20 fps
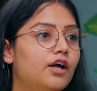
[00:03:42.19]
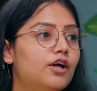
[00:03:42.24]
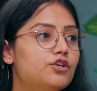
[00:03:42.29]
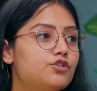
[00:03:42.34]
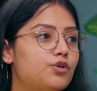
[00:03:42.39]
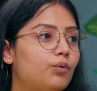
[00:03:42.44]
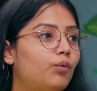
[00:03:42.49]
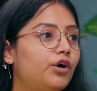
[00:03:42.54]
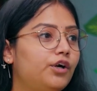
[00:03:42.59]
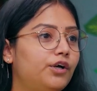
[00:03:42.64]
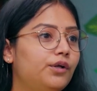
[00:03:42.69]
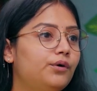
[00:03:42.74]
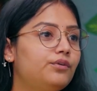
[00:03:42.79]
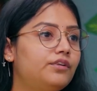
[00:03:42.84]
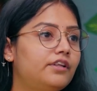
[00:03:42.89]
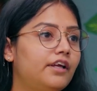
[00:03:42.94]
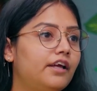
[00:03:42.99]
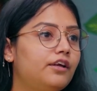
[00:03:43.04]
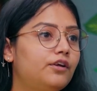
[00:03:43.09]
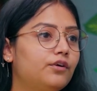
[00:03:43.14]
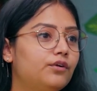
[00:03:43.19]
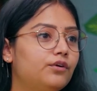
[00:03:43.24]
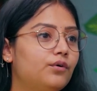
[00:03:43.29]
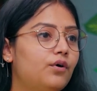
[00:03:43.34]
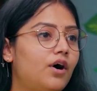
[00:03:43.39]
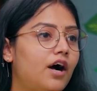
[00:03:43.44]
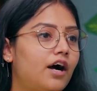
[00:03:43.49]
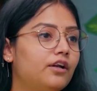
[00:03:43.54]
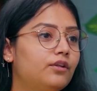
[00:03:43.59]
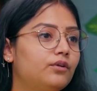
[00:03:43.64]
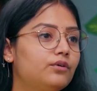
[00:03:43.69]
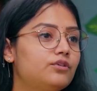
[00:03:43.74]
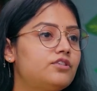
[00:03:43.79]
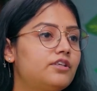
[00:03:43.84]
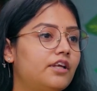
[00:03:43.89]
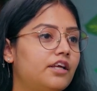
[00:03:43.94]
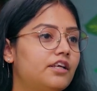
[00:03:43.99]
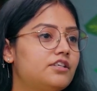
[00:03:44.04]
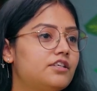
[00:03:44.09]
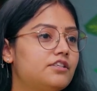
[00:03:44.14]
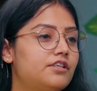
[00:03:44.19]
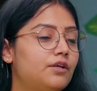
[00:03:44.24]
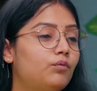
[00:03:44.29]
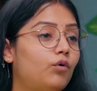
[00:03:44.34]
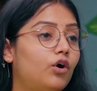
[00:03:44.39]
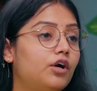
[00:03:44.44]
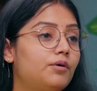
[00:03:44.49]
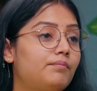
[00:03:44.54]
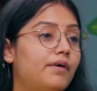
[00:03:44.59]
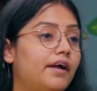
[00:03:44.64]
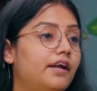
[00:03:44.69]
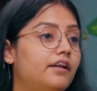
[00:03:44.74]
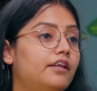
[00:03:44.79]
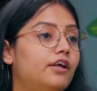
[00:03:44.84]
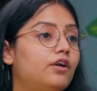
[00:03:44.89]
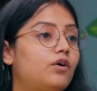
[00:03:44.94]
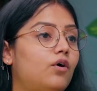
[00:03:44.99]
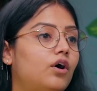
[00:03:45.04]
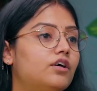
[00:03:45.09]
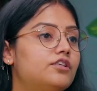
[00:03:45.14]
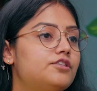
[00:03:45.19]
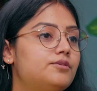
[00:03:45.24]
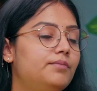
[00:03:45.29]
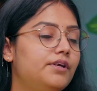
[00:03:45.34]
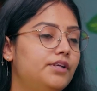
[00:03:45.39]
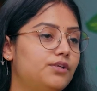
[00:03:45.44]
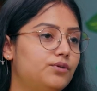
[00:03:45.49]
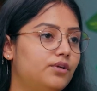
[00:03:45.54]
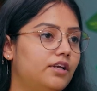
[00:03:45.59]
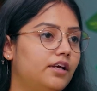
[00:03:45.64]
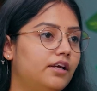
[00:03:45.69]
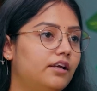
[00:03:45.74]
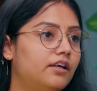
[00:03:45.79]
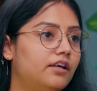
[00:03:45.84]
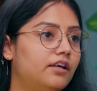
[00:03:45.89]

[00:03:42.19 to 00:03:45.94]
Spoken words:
So, what do you think? Are those stages, and what might their cost be today?